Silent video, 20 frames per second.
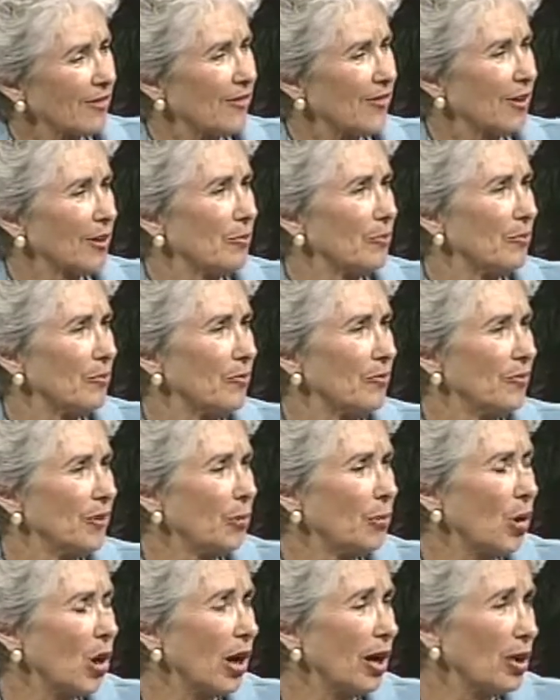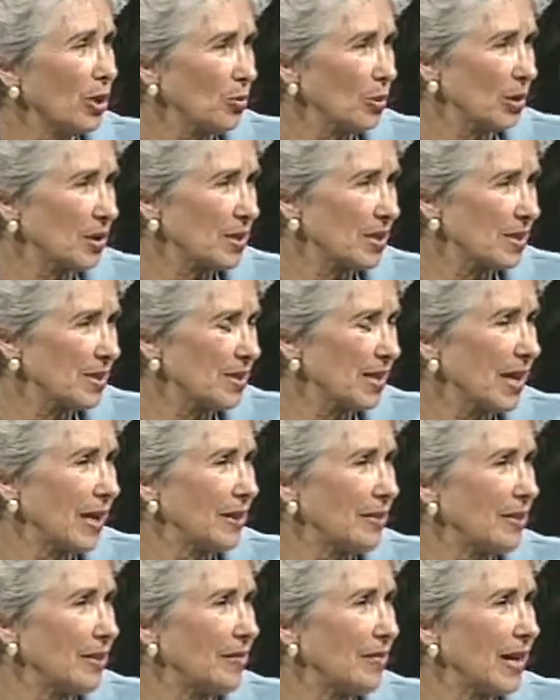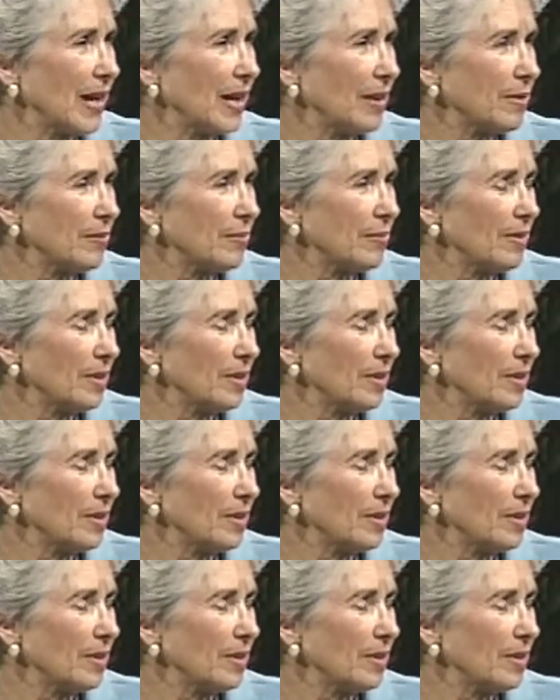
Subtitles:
from the waterworks. Is that